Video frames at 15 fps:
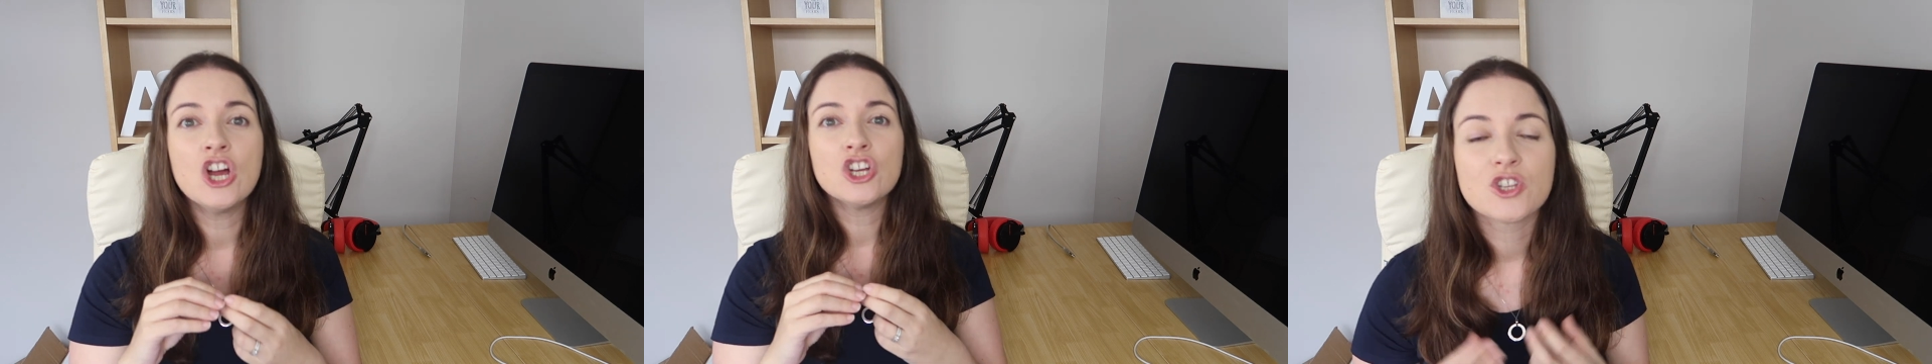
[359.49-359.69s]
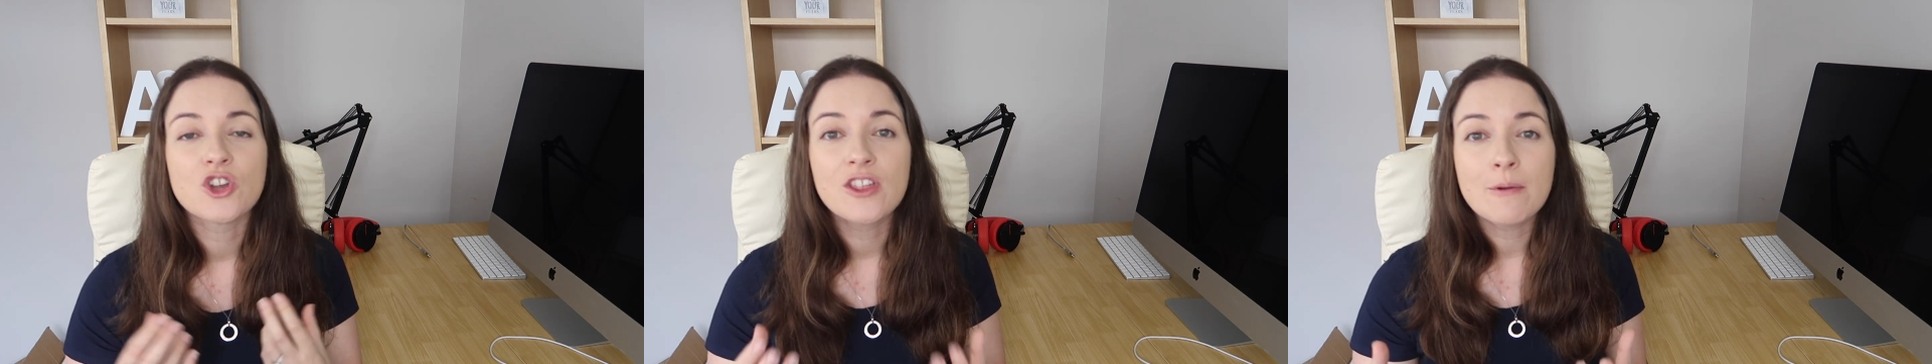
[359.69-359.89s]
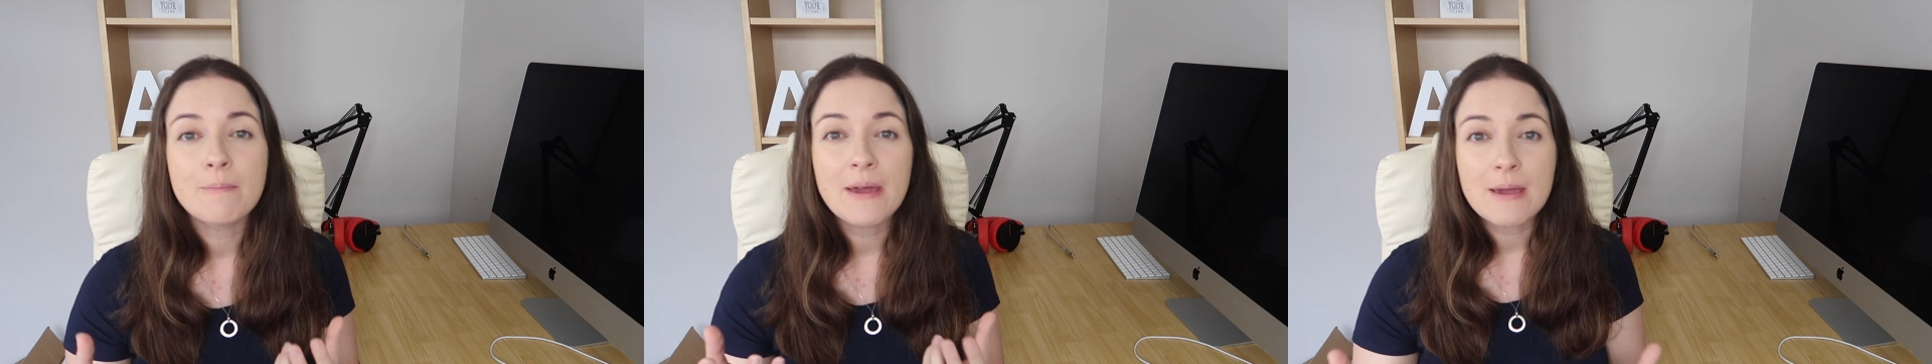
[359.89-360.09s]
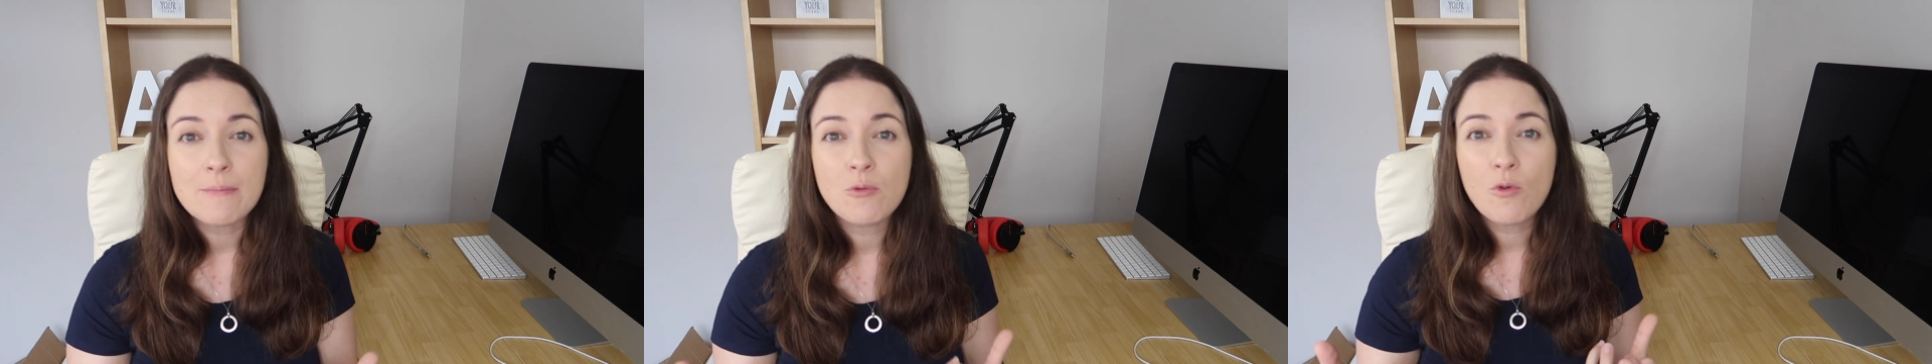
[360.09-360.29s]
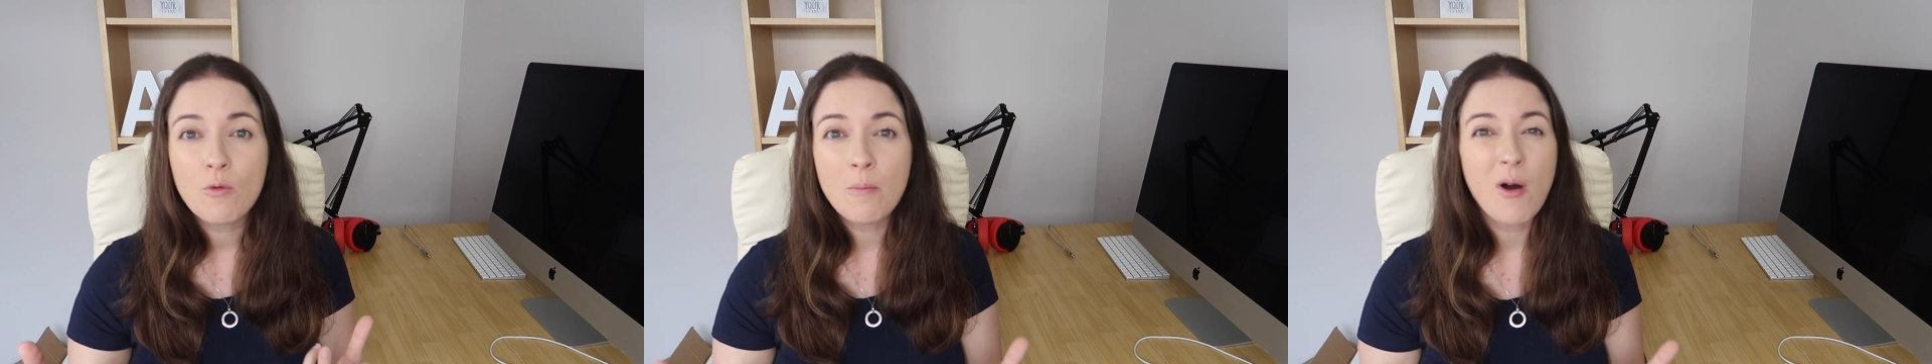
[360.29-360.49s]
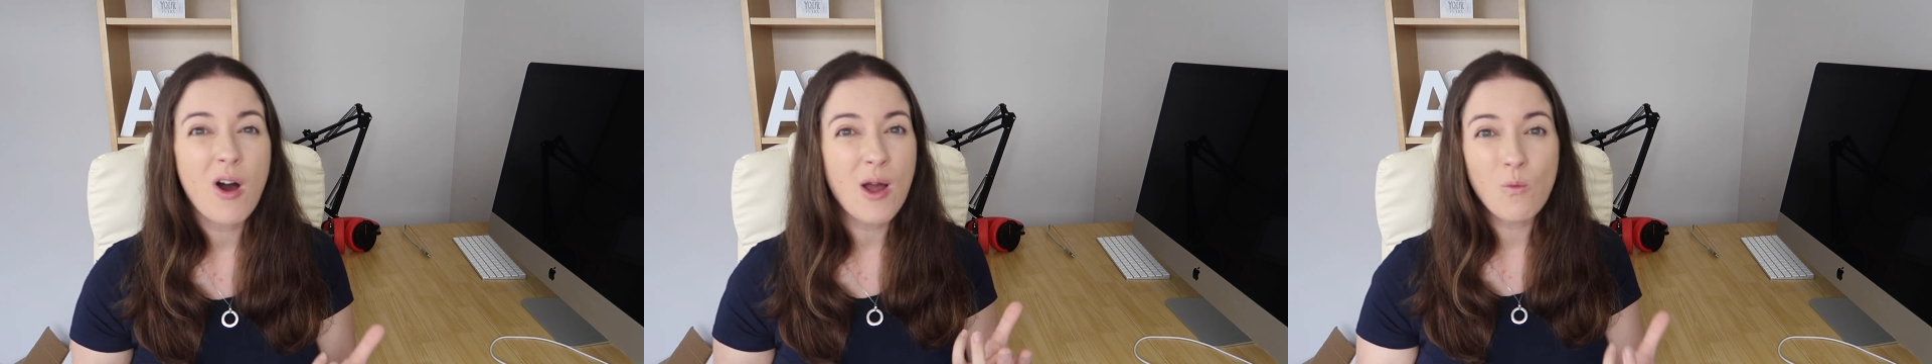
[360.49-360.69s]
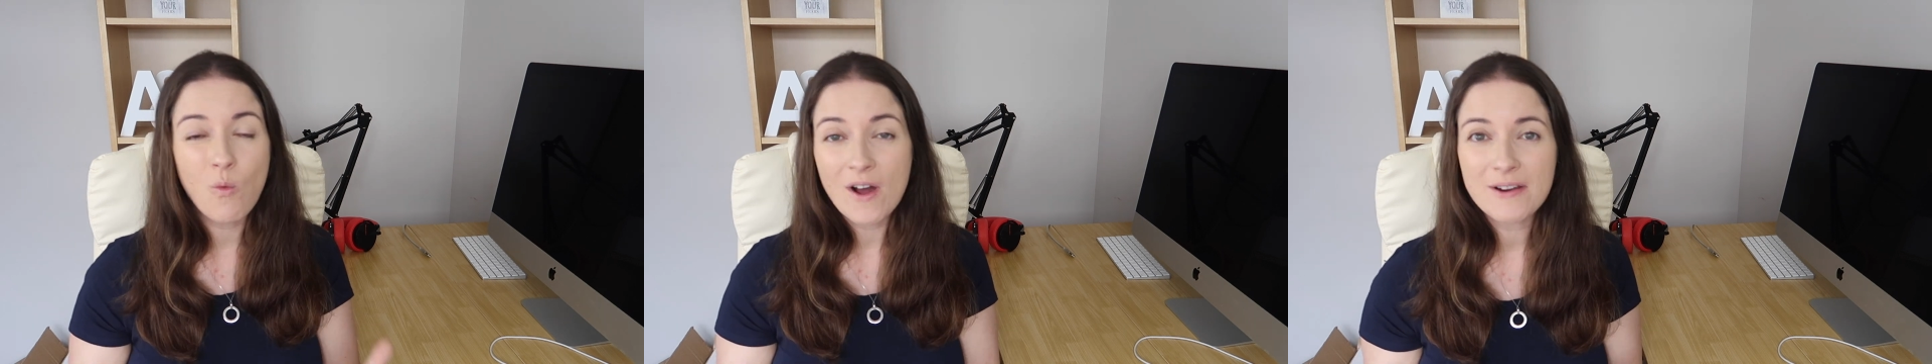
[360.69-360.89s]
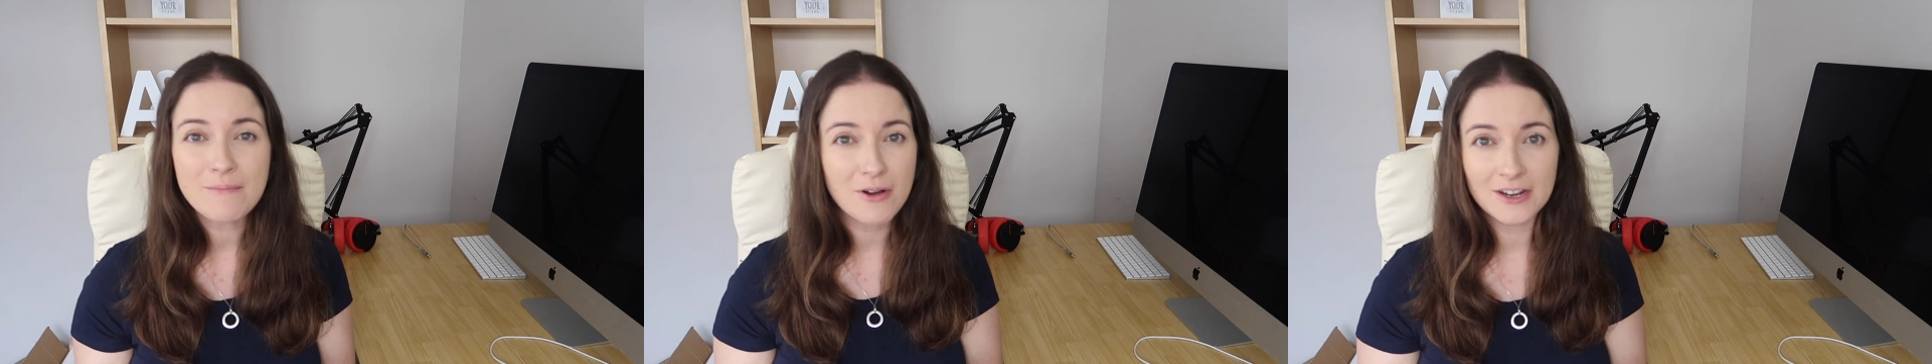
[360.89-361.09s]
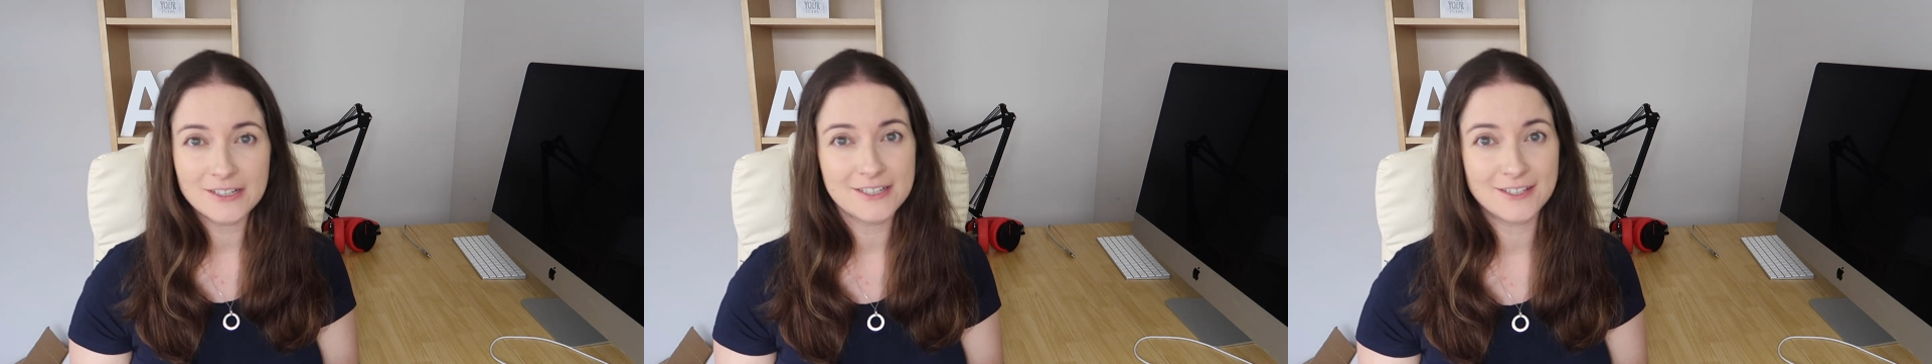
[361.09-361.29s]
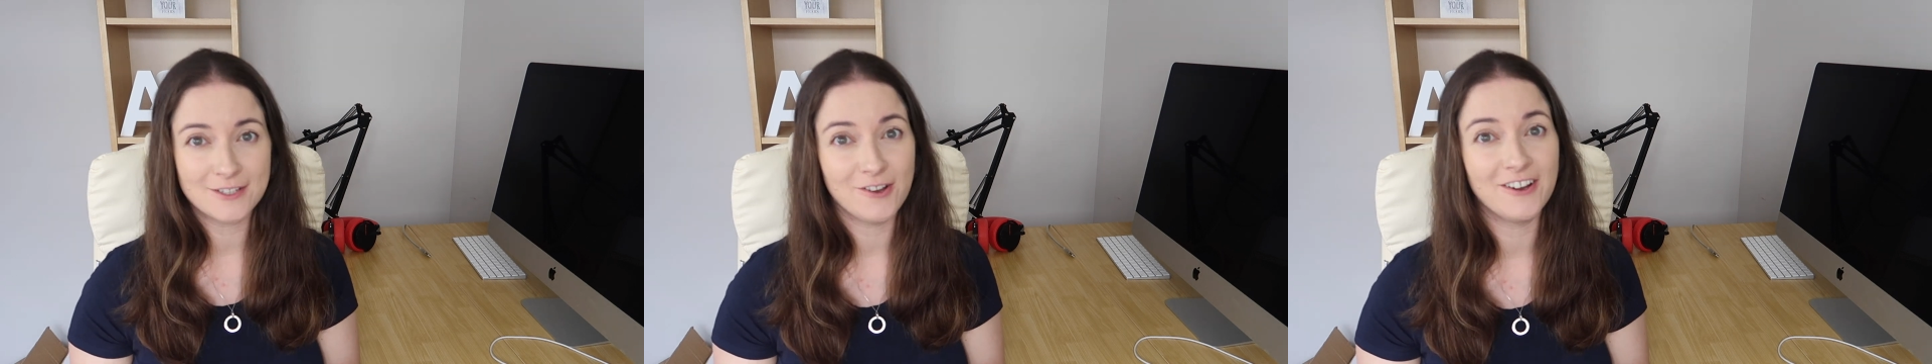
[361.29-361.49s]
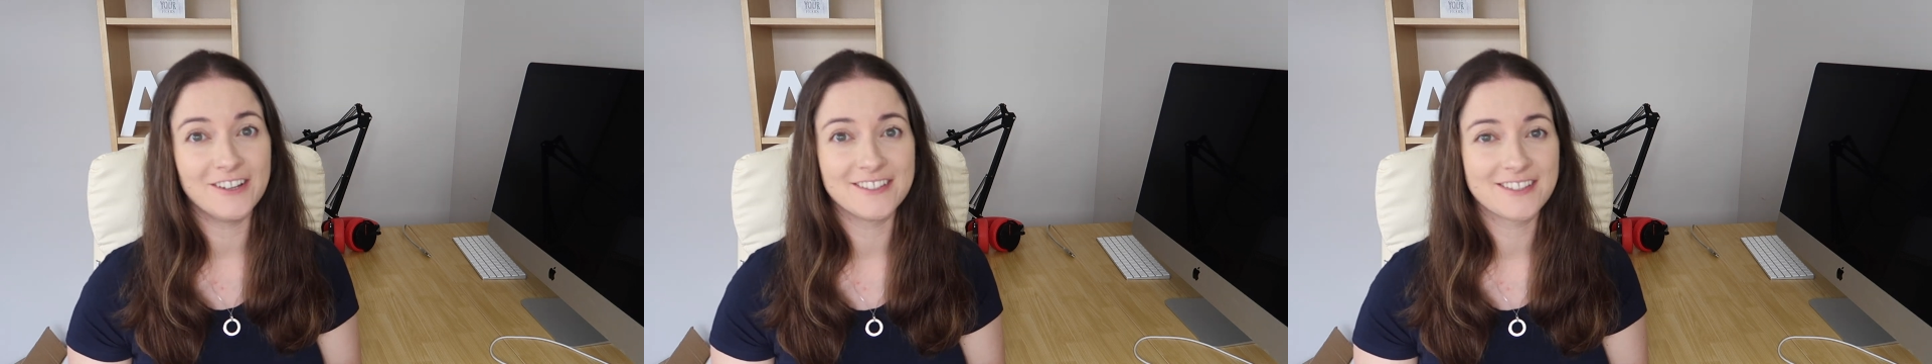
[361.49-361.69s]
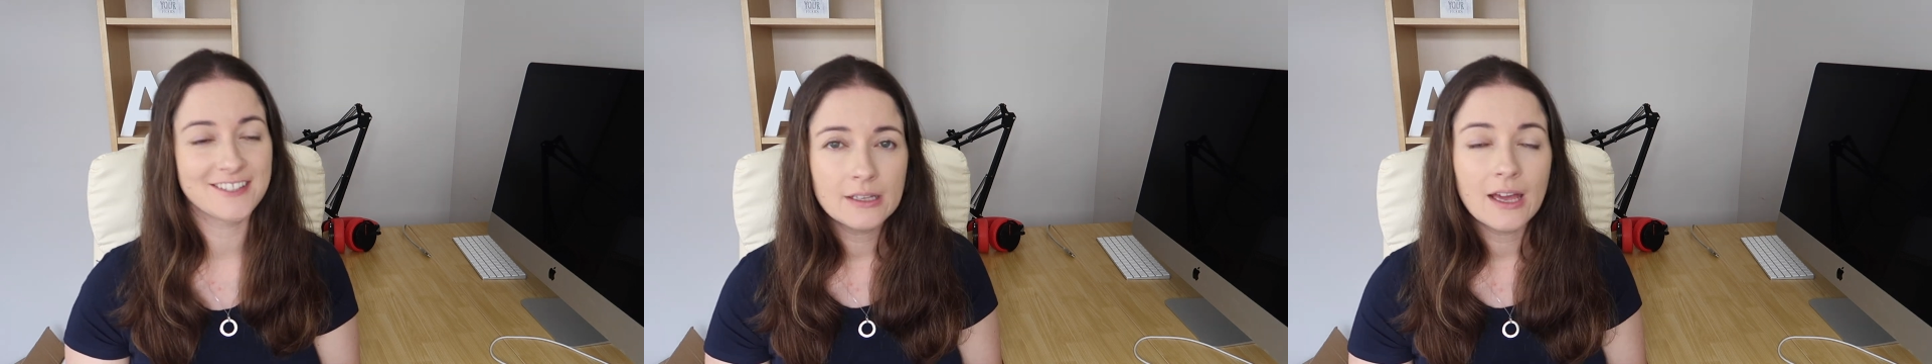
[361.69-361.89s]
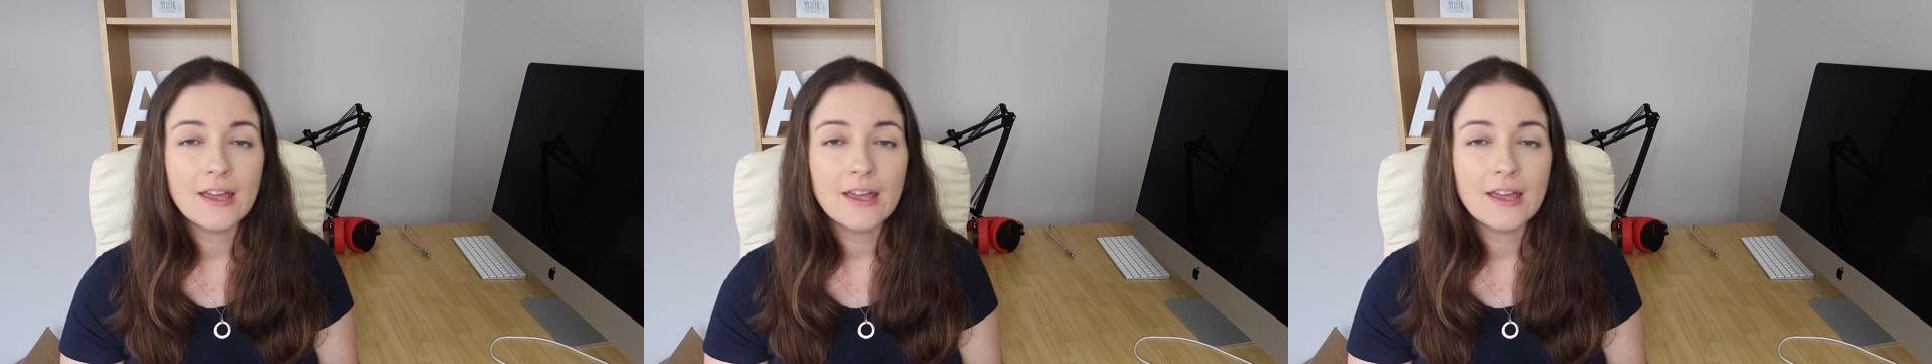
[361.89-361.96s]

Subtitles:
so that people will buy one of my designs.